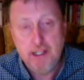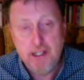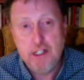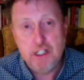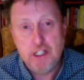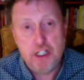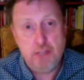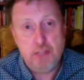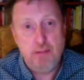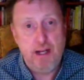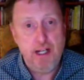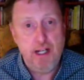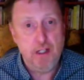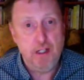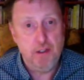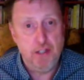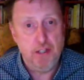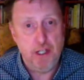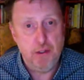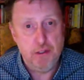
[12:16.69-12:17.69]
Smail
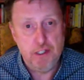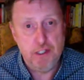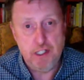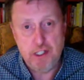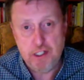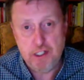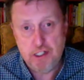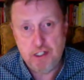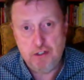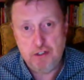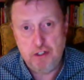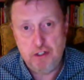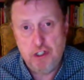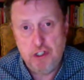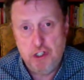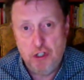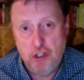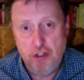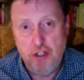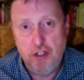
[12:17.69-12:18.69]
noticed that
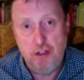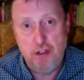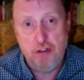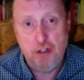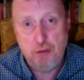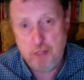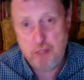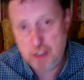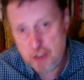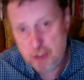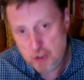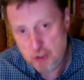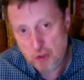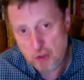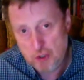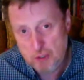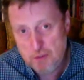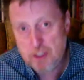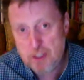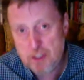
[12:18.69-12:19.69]
suddenly through his door
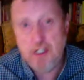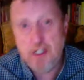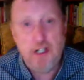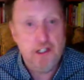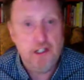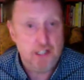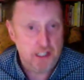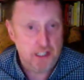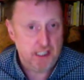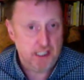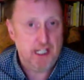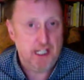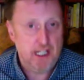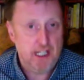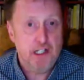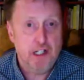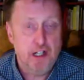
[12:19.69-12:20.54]
he was starting to get